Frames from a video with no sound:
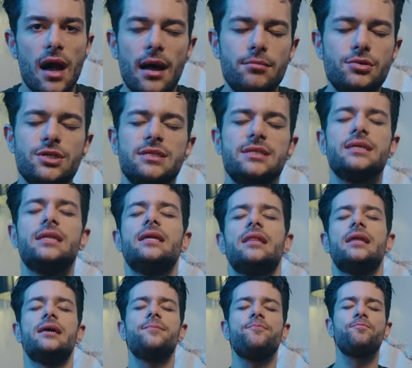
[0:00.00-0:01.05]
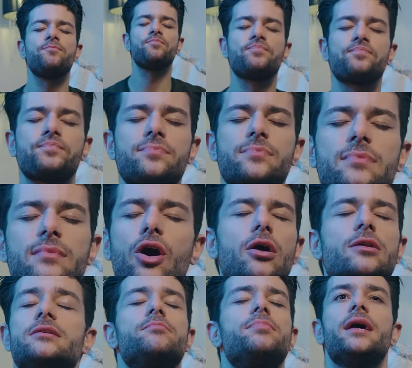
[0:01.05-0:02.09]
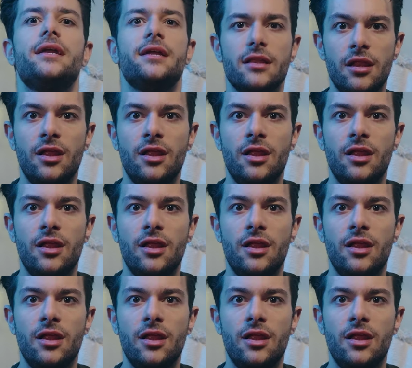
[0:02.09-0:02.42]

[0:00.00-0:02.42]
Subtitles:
I'm just sitting there contemplating